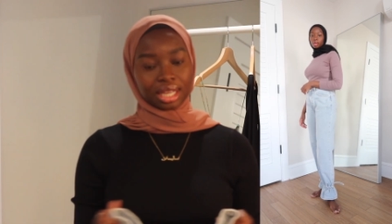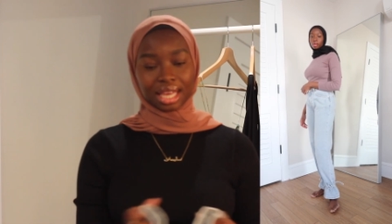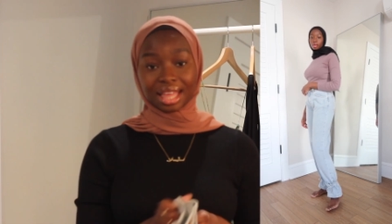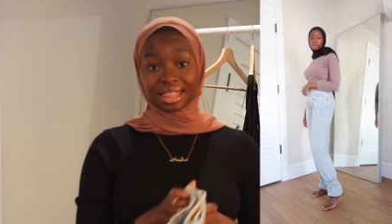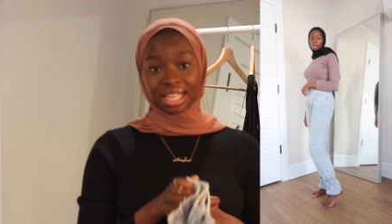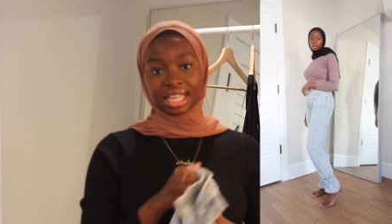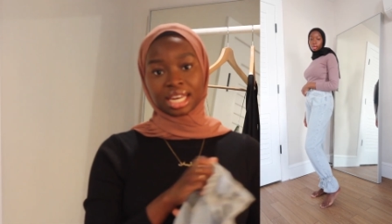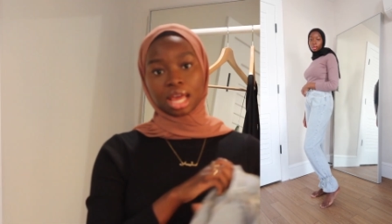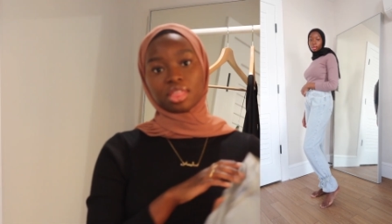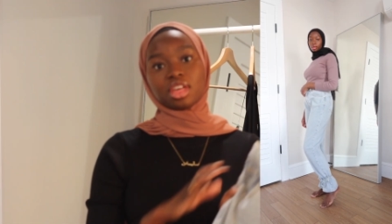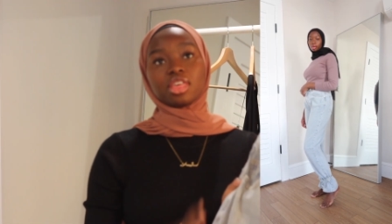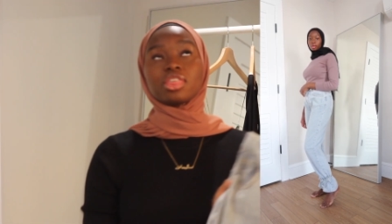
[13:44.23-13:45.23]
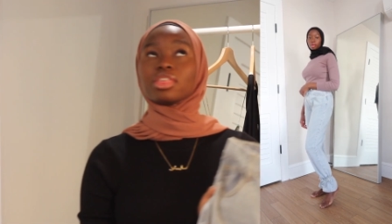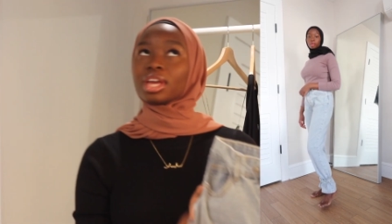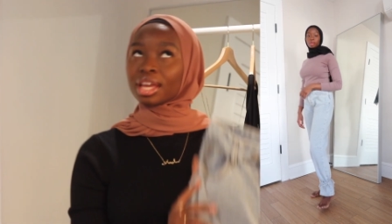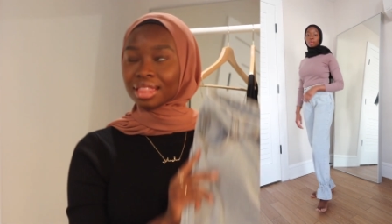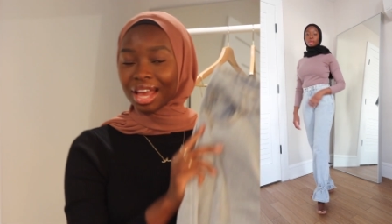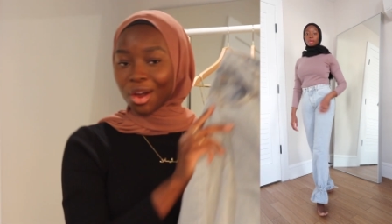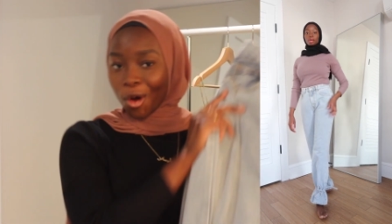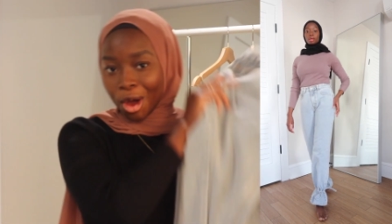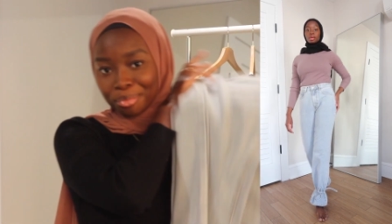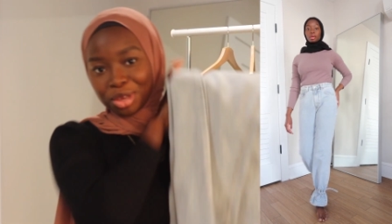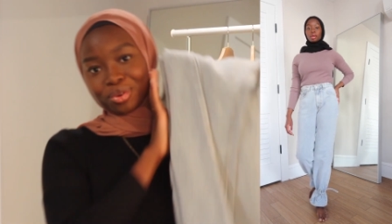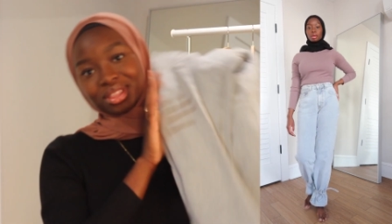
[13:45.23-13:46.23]
And then the thing that
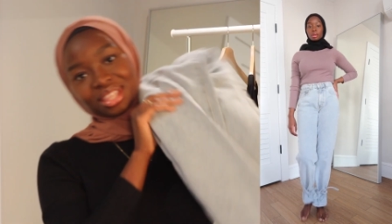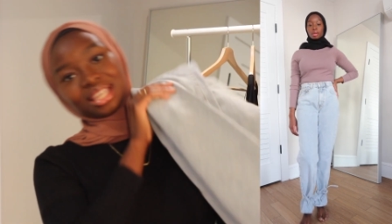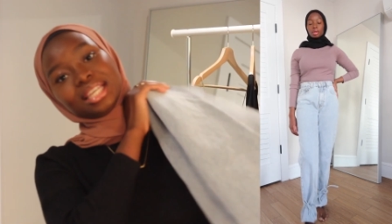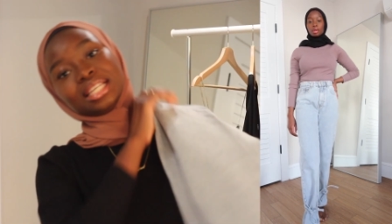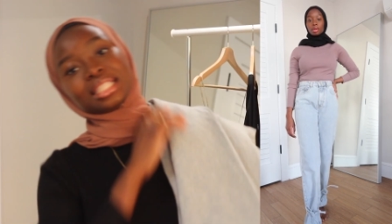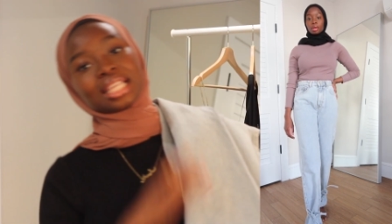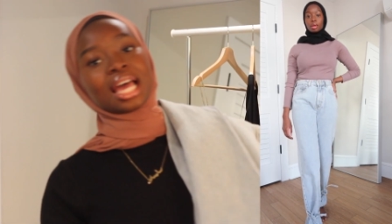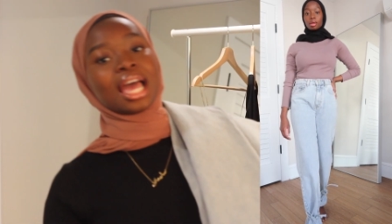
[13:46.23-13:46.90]
caught me with these